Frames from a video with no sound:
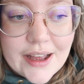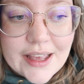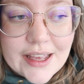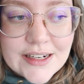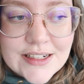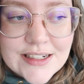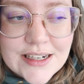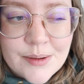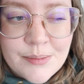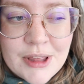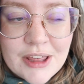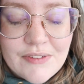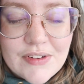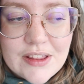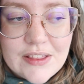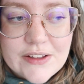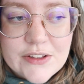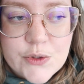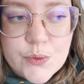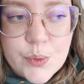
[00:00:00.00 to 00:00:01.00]
I ended up
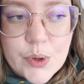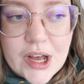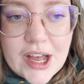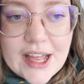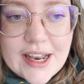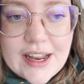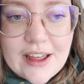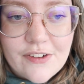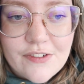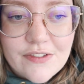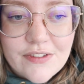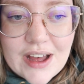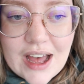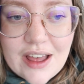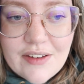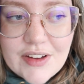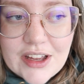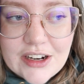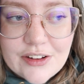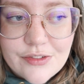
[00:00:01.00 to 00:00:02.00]
giving this one a
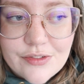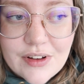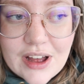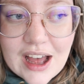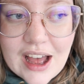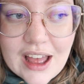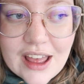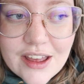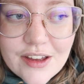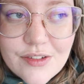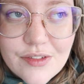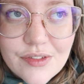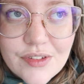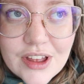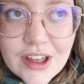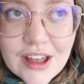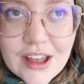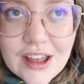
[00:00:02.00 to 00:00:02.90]
5 out of 5.